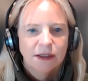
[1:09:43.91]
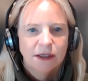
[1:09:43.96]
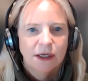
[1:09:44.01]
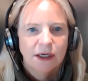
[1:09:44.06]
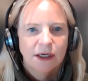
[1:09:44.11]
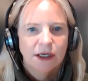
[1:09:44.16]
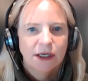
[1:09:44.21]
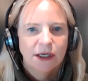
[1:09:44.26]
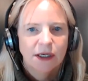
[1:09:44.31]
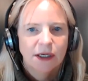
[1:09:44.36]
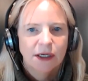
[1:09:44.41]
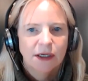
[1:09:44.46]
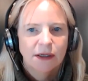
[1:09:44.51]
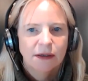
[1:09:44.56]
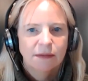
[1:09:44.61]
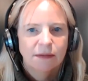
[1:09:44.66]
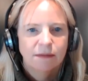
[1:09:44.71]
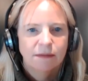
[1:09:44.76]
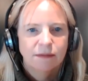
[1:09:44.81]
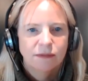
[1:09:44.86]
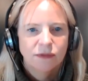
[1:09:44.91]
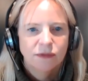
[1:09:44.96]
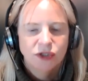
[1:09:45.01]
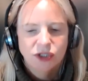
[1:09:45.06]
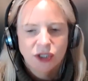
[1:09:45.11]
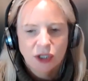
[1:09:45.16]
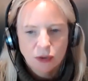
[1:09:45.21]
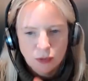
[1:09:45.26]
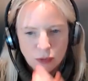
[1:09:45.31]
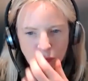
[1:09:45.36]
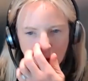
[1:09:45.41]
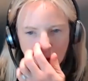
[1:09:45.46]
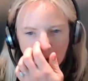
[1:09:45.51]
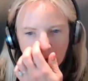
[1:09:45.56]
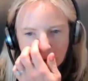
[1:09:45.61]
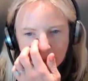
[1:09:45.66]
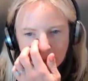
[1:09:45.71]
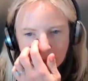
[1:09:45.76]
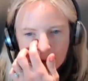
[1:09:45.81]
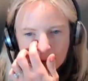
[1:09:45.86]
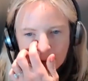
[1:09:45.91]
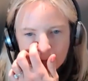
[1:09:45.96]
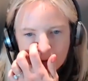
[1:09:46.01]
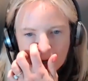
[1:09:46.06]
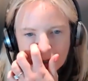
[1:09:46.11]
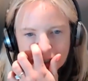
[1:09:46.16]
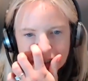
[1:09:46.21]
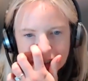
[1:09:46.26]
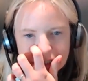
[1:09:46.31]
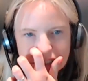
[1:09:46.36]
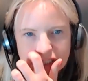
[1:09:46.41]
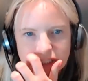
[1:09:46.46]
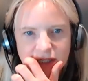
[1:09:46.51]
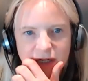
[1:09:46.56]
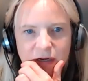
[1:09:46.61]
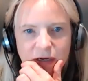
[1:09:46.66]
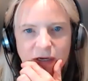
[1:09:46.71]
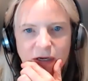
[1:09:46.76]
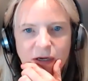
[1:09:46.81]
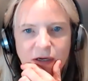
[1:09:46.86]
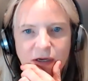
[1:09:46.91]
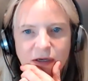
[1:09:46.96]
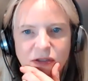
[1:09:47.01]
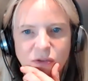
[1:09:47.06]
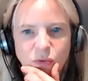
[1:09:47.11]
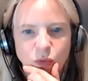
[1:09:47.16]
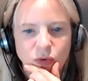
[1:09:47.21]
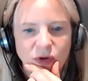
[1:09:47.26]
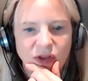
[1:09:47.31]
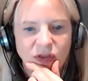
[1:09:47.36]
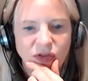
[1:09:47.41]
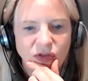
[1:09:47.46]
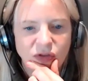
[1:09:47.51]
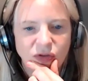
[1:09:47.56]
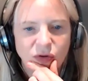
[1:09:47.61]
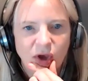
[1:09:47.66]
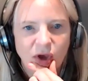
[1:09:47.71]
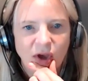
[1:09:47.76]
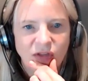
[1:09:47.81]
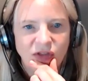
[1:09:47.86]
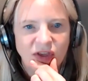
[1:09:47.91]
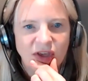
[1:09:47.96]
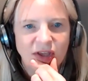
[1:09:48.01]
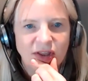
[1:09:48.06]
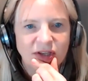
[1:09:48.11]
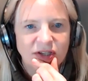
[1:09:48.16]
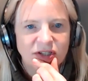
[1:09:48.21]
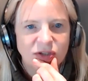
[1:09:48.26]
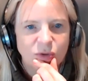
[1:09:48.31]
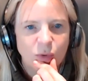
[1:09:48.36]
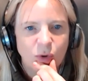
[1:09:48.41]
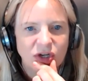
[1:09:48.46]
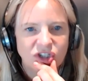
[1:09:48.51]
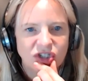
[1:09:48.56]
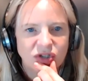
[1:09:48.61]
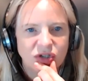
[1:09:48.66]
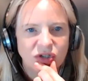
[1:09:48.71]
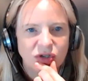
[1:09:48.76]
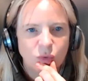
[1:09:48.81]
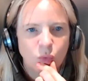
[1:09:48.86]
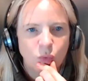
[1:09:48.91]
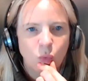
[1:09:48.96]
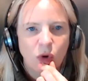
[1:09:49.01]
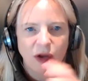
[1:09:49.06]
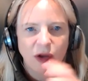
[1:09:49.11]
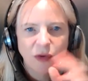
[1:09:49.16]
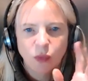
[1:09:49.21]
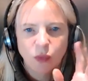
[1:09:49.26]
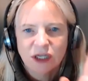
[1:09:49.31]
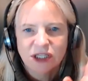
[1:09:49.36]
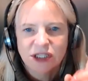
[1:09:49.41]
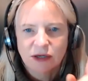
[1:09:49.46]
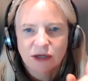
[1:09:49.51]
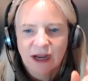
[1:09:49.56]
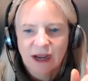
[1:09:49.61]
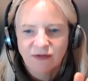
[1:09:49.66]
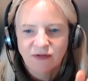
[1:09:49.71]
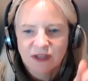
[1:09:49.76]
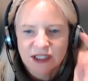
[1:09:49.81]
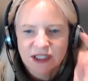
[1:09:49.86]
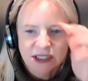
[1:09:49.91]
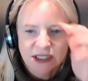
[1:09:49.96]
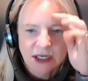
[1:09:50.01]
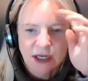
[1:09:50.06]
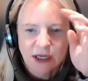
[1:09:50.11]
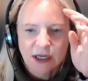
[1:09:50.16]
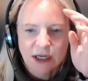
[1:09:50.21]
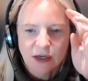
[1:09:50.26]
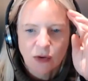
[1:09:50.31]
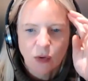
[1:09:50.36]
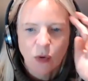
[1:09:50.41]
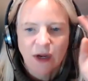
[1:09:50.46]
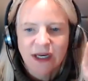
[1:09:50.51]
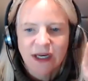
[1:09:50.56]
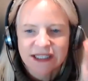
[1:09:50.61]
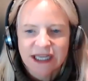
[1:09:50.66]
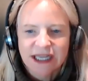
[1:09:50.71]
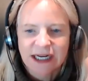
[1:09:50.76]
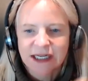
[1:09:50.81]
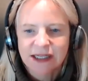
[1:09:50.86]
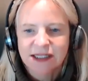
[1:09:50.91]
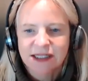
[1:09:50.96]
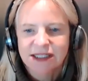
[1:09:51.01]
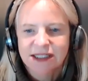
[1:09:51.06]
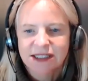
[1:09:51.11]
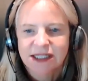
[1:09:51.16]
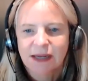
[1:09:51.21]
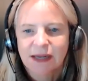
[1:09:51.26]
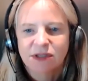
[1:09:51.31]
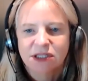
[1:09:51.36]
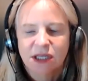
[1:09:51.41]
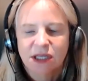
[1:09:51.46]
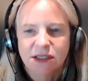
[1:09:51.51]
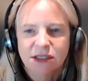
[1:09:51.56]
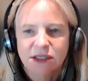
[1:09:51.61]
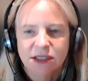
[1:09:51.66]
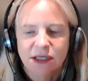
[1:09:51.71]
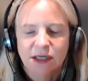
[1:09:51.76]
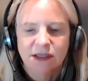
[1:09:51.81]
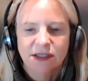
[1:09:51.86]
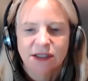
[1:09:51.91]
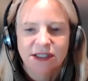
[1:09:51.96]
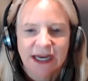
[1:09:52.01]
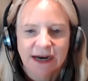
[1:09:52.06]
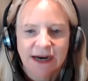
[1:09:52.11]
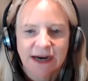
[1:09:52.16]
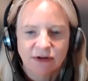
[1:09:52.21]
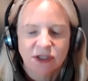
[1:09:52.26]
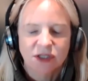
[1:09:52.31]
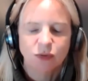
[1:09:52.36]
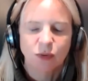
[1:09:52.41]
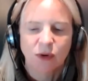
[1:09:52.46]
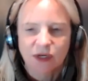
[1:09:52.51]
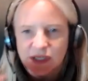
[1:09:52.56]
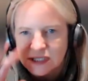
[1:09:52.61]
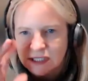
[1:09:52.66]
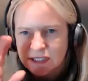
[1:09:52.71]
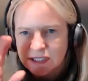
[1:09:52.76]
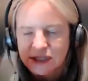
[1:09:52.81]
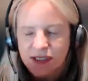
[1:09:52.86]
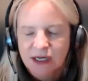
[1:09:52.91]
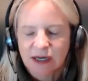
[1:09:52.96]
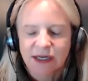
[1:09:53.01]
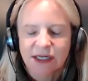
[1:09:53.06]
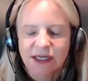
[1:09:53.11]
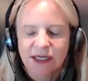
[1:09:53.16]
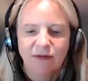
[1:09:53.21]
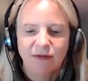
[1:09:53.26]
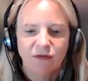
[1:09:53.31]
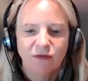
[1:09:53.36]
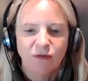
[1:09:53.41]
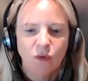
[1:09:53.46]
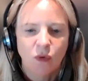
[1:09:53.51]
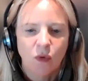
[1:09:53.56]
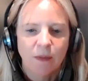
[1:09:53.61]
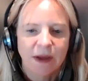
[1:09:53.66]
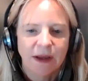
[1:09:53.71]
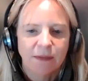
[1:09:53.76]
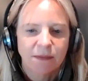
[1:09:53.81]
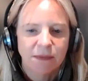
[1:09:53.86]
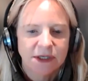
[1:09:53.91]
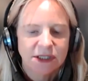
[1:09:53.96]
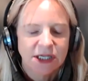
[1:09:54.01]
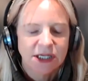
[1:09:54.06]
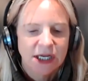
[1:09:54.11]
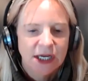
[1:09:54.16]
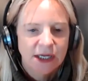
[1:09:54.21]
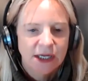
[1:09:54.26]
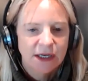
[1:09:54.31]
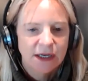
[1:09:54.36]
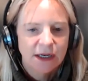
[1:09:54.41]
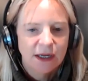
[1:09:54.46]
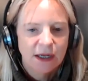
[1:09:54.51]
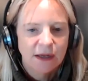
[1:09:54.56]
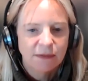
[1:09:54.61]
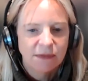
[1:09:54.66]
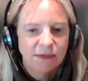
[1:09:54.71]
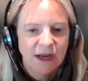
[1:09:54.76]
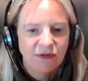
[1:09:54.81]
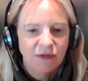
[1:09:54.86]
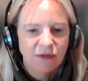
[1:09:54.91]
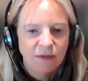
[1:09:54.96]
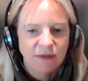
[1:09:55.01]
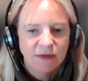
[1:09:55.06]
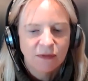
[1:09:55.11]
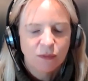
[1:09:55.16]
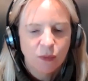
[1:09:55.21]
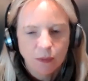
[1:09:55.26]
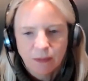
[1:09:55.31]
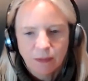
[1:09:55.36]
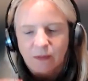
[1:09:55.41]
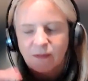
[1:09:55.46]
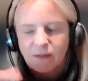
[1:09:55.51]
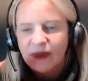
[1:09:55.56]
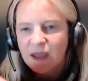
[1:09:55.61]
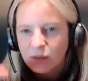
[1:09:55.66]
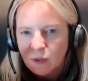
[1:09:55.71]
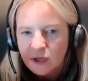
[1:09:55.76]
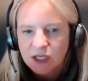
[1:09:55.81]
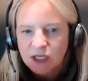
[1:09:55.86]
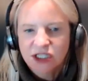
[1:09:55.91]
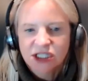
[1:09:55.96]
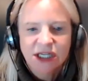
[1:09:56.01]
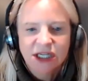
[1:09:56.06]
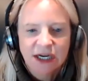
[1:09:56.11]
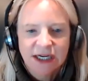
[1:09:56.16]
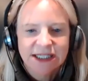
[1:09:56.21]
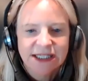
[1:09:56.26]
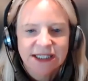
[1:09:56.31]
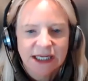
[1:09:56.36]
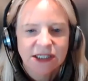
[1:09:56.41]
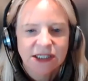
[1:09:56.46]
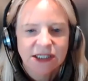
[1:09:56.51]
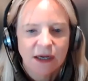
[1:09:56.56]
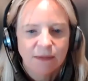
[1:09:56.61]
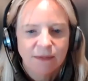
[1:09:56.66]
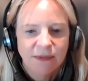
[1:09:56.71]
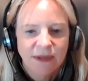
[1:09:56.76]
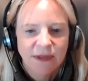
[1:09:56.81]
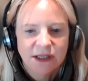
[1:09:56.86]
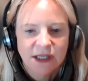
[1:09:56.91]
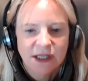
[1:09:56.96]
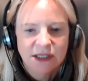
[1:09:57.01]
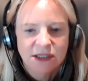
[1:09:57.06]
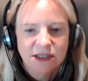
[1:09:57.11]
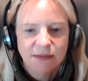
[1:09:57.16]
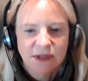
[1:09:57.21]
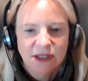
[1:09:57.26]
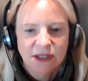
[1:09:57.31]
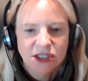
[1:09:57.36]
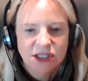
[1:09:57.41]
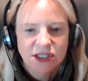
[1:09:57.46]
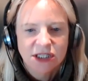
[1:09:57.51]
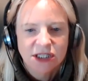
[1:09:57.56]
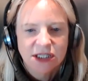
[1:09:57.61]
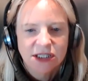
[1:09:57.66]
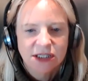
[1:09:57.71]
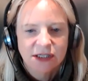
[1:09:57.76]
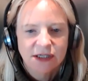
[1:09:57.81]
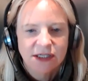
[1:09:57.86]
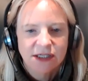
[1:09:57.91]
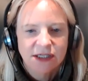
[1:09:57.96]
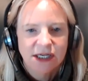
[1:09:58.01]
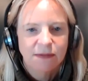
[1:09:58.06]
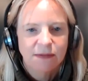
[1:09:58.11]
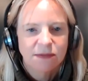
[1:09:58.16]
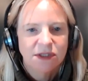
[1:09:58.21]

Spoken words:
So I'm going to start with, I think this is question 1. We don't have this quite exactly the same as Darren's one. It's a slightly different format, but we're going to tidy that up. That's something just needs tidying up.